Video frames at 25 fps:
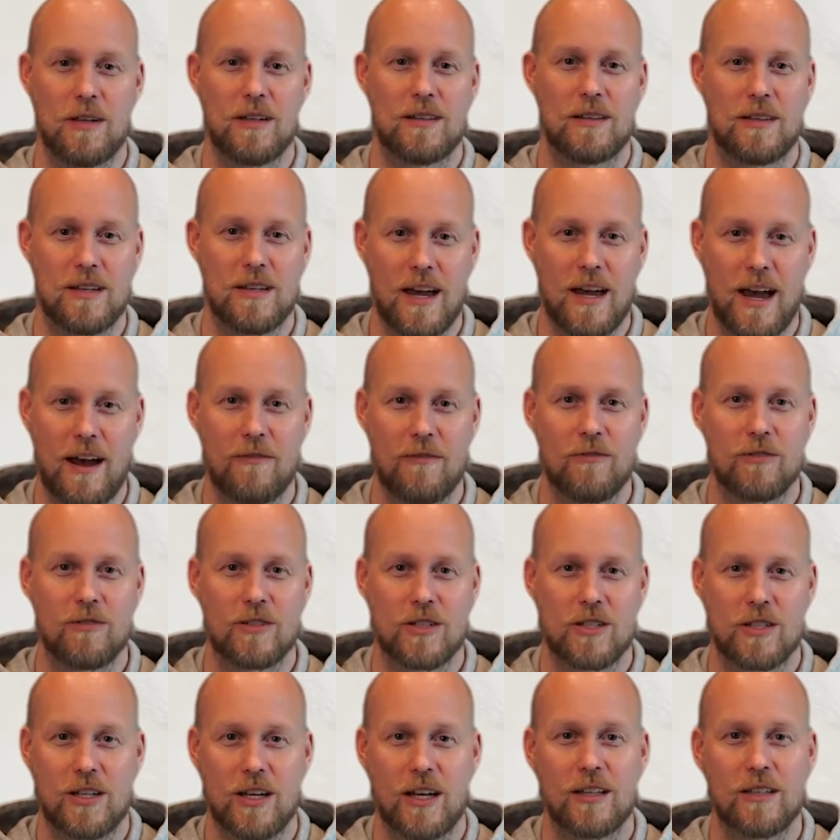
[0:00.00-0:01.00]
the average
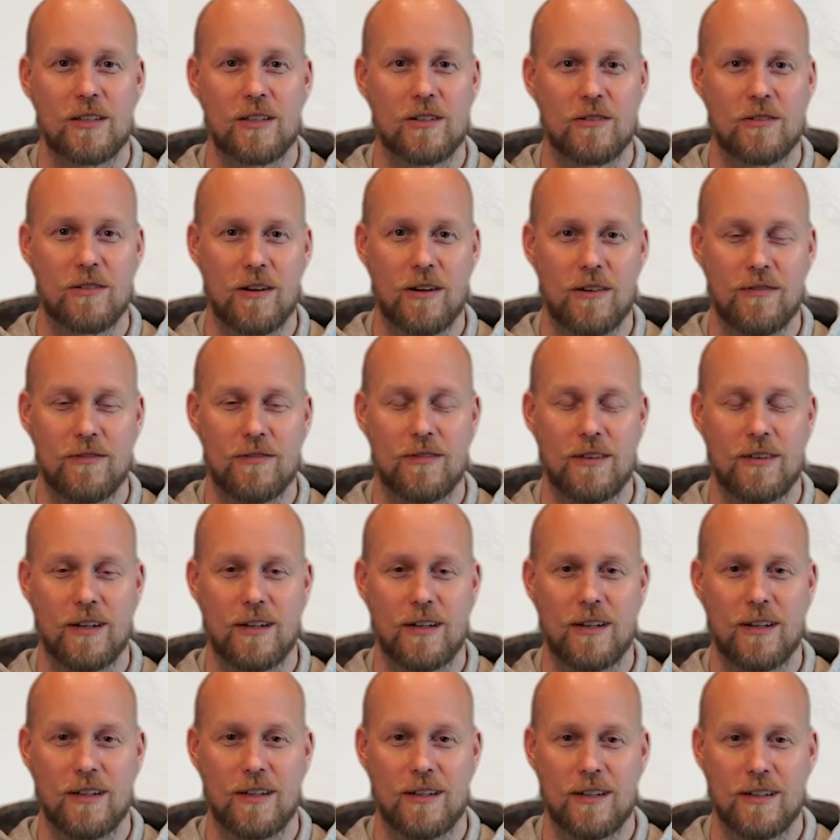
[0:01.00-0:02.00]
tenure of
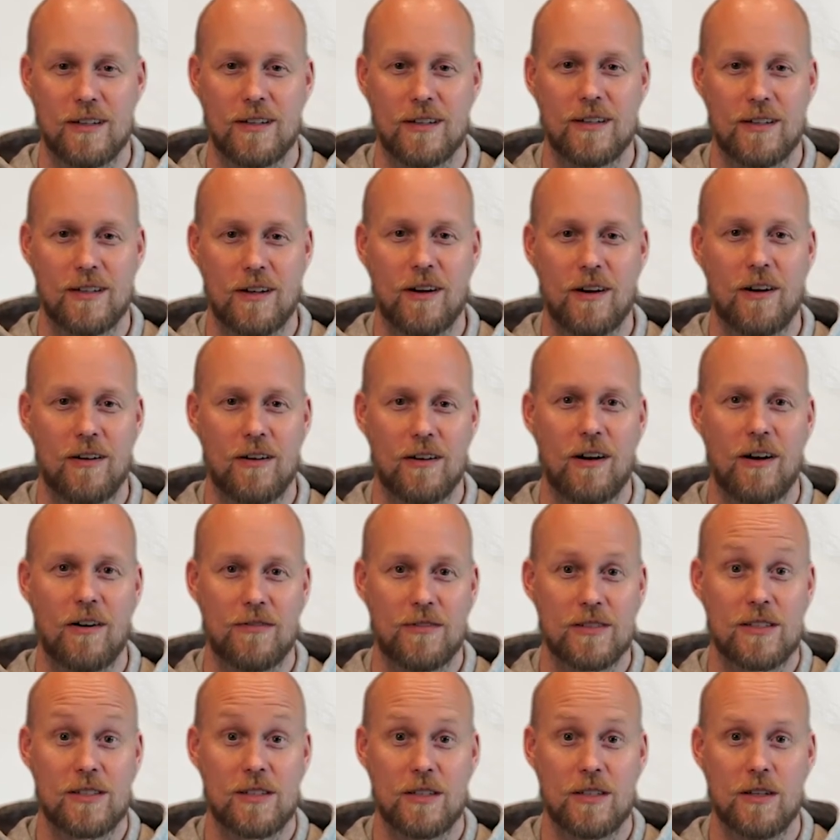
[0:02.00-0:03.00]
a
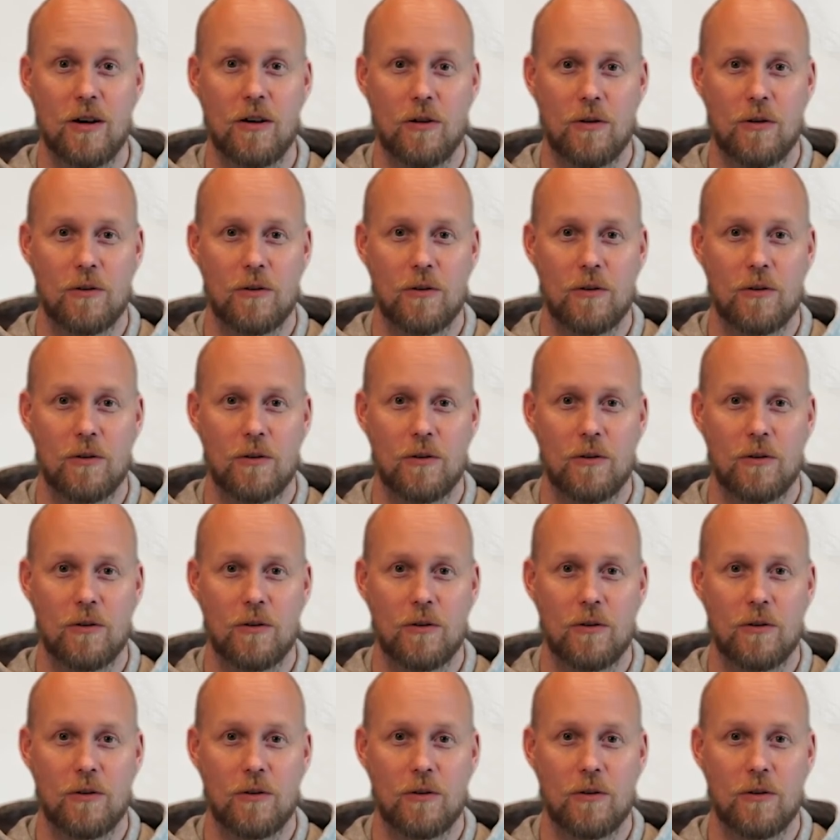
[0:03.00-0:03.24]
CEO